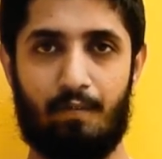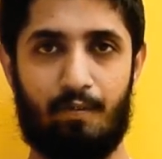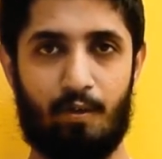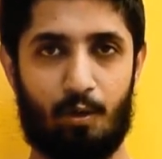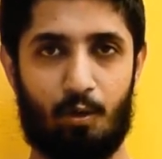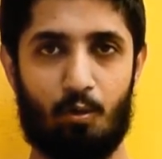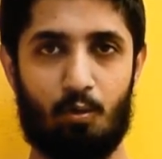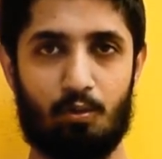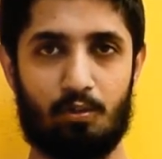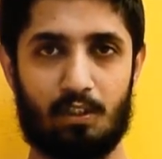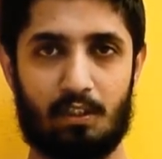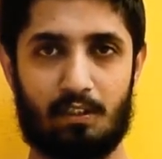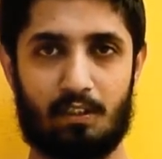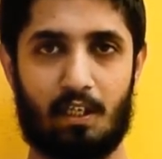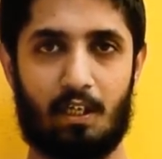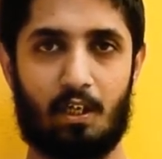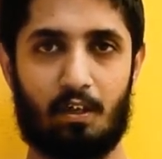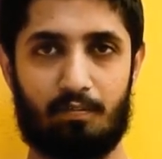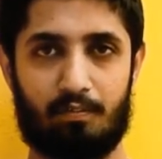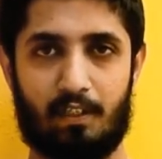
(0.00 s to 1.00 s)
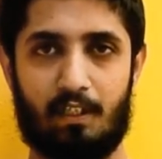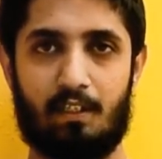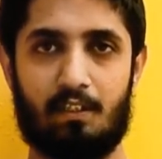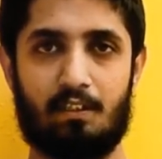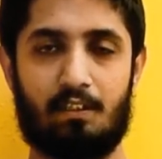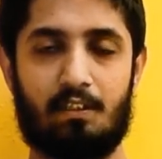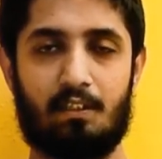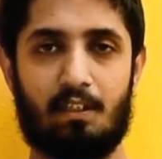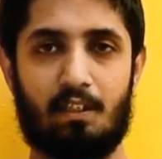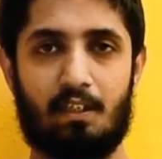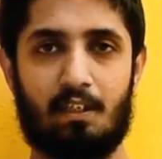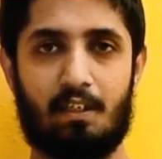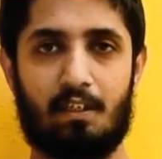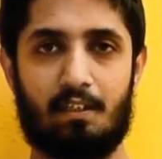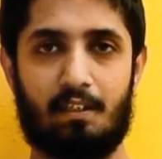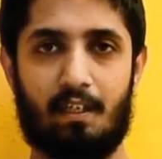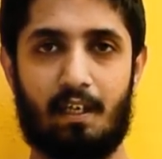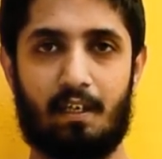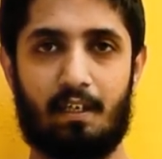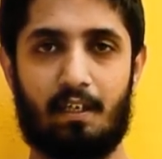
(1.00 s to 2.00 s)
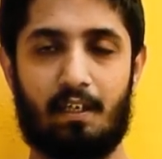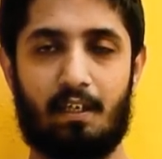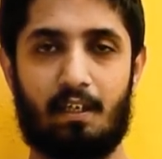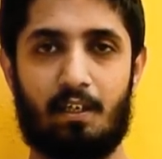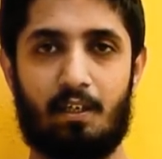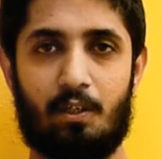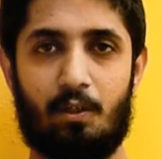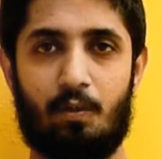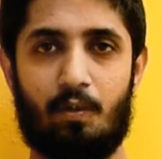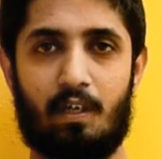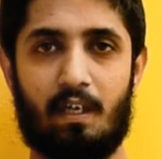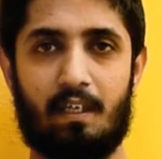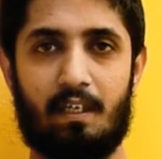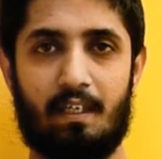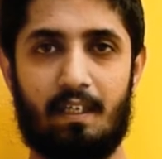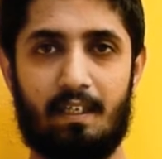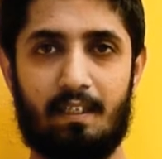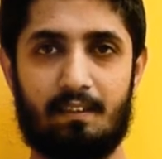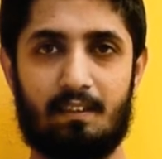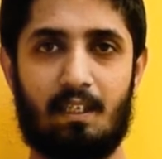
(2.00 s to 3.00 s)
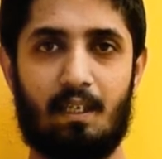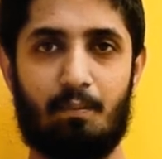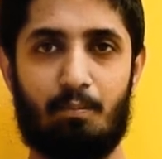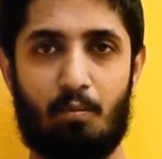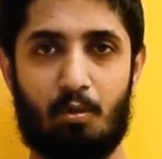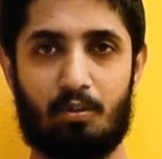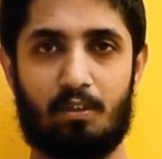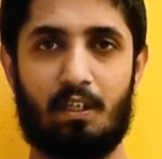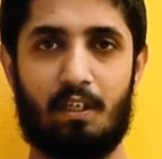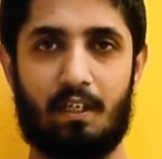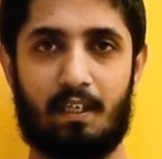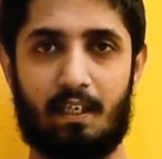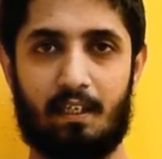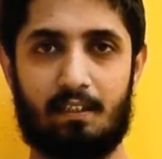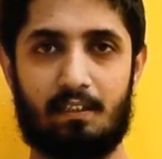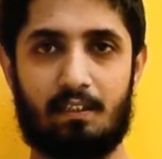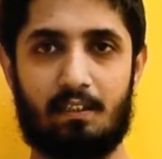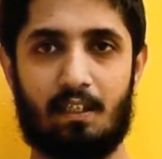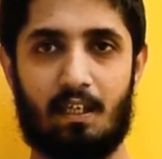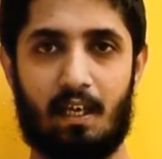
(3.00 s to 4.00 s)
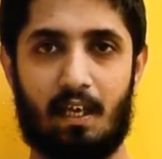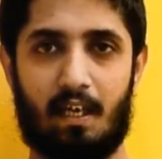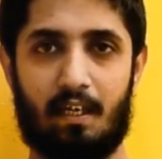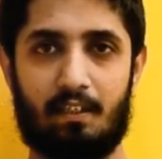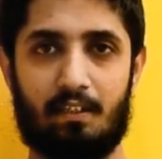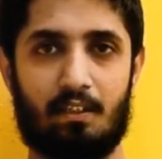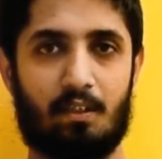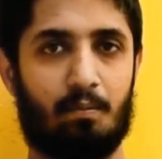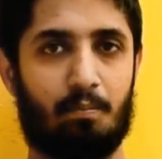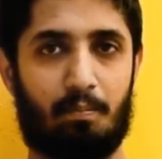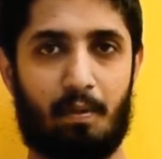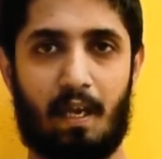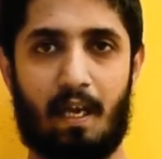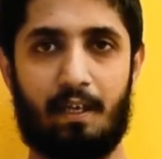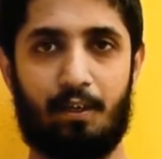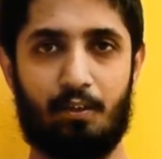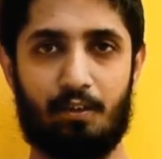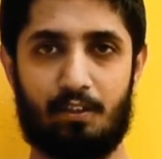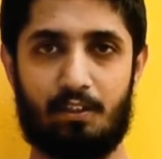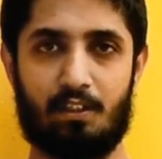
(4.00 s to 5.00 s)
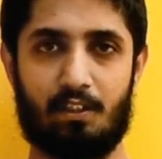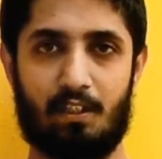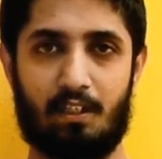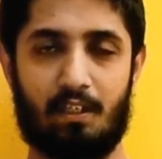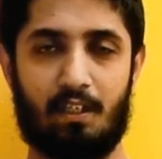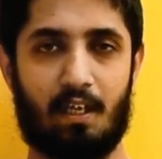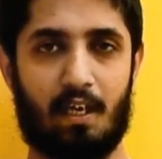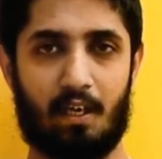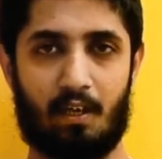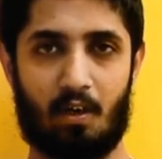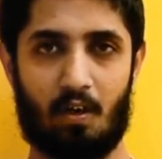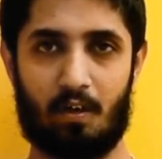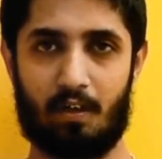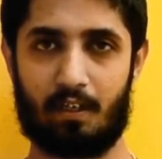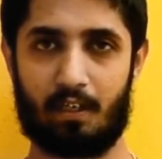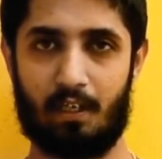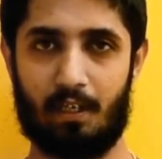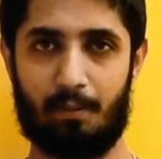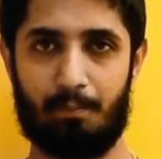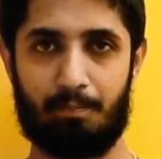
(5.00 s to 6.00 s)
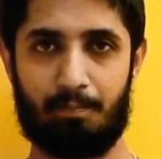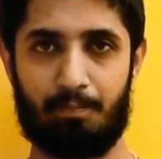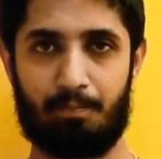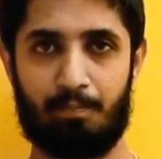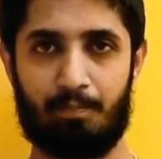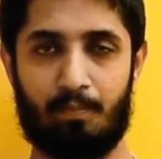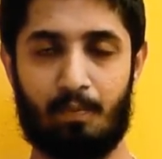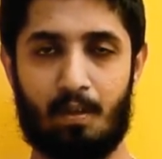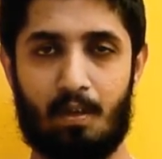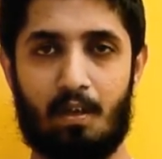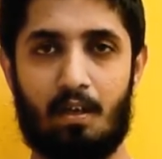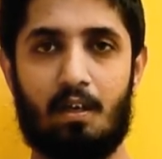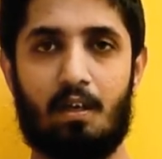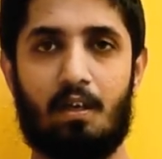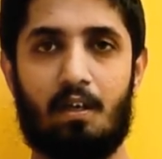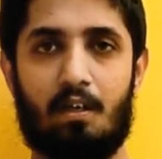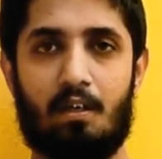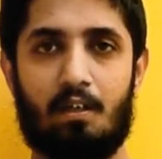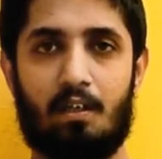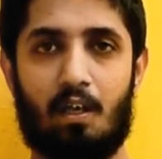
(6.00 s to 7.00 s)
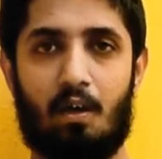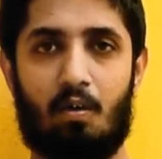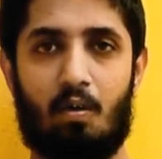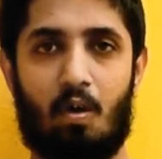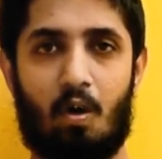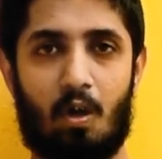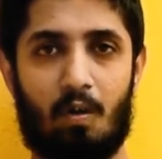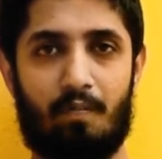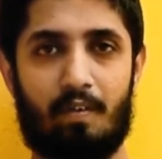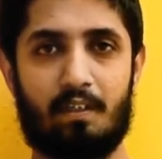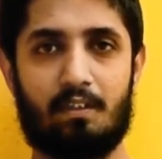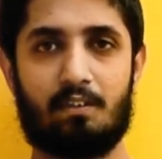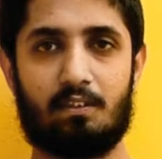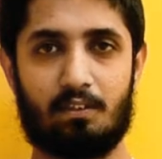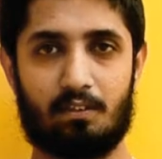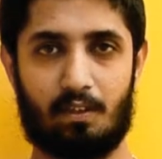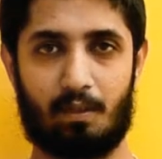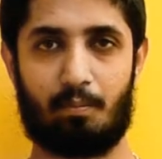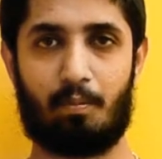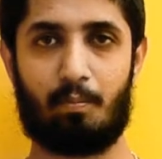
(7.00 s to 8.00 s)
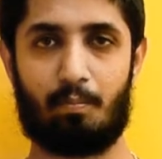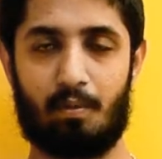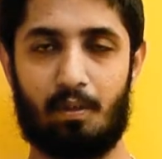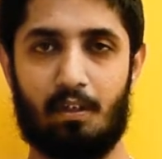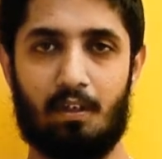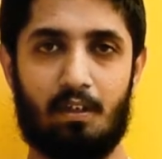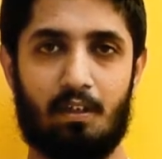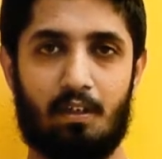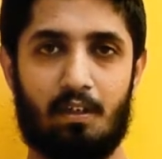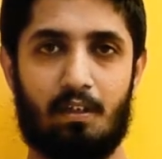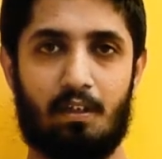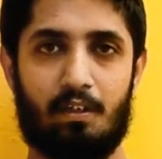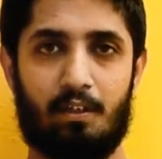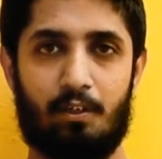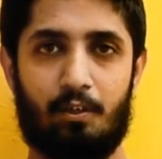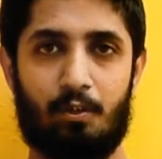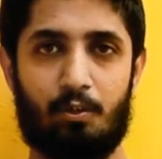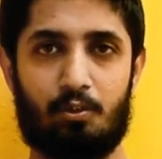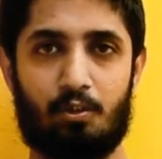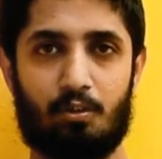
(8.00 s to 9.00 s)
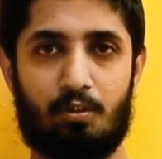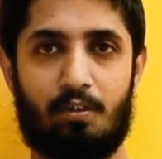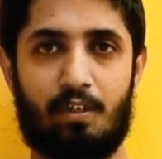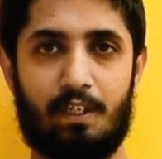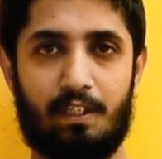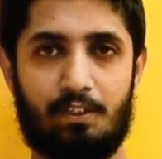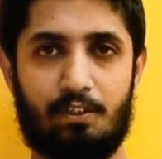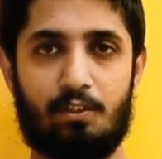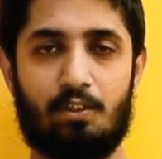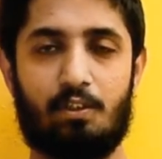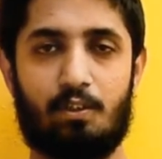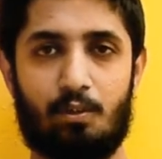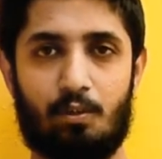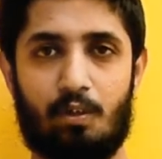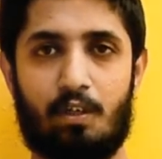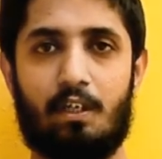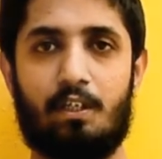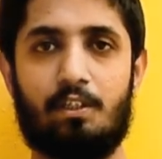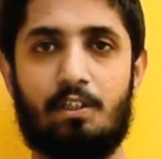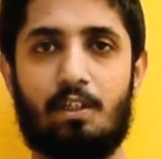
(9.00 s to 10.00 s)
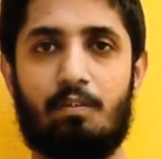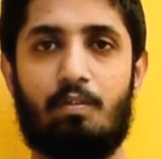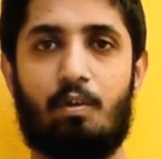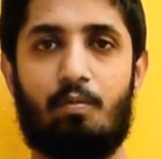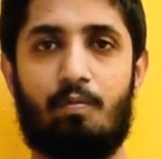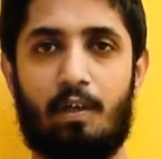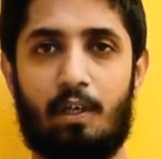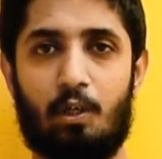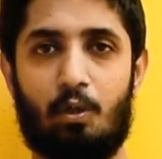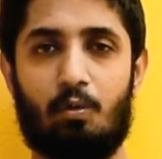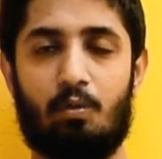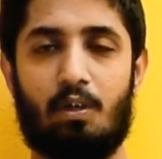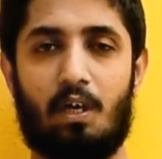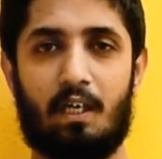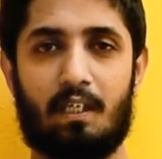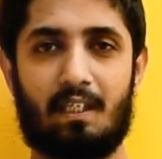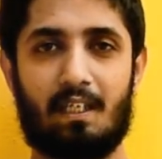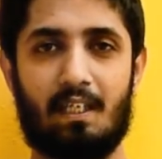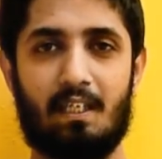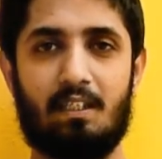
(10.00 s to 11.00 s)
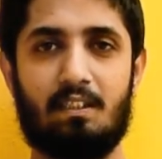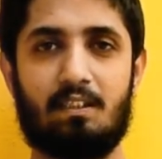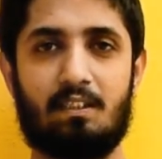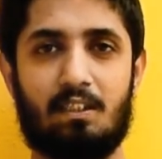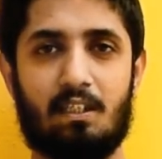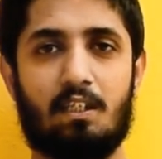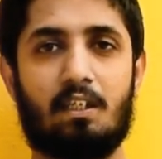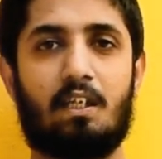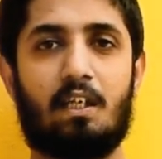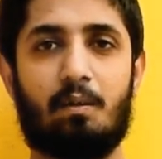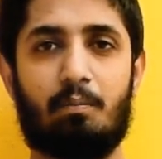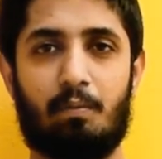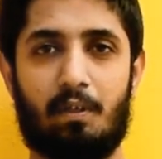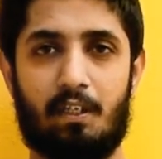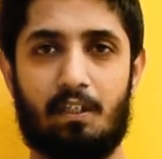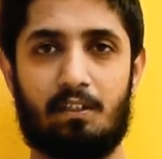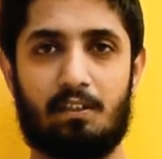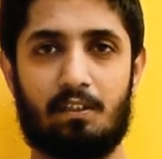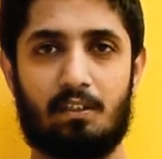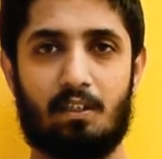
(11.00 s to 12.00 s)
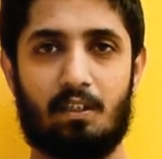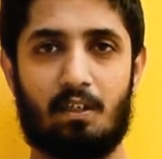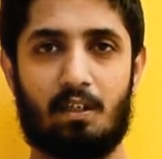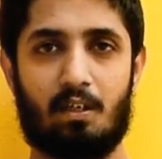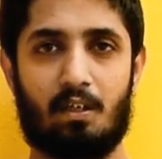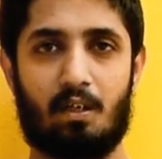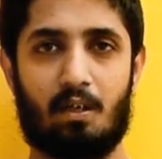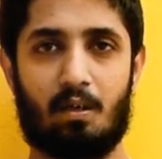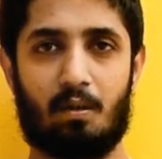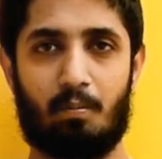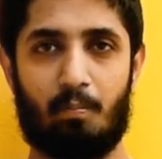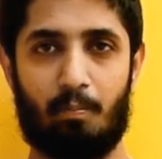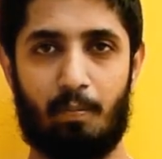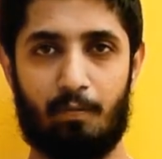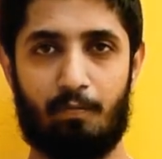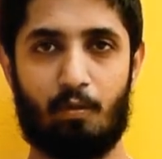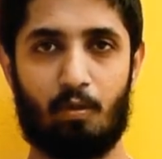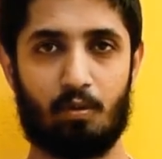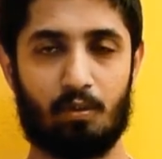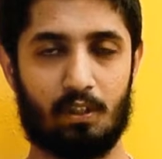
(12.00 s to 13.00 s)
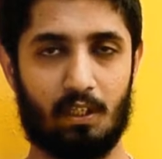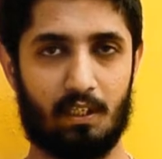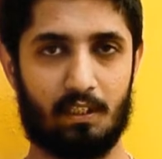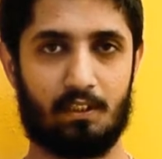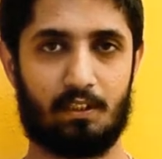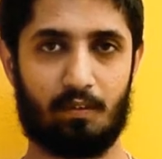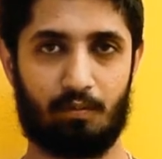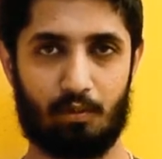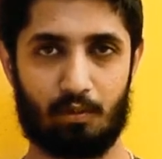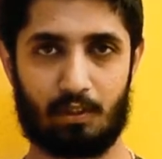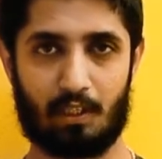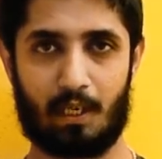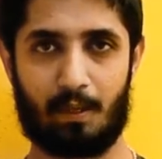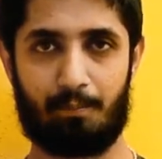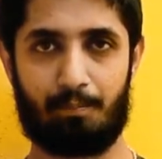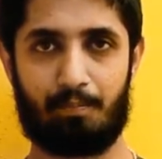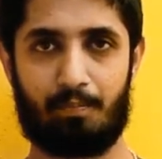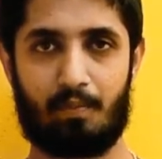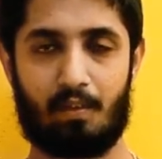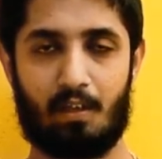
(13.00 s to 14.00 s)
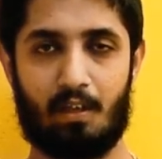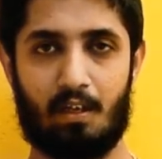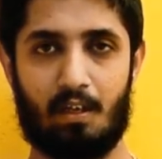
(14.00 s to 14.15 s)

If you do such kind of things, then you can easily book the tickets and plan your journey accordingly. Now always remember, you should reach your interview venue at least 30 minutes before the interview time.